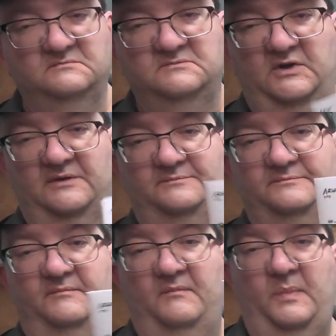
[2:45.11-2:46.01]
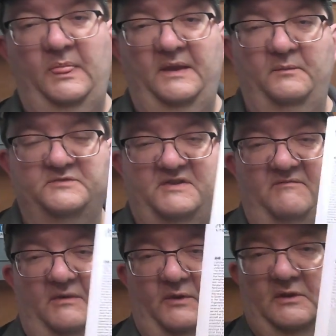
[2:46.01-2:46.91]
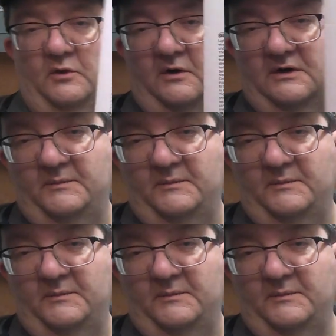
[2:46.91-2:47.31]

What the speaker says: Well, I won't say very long.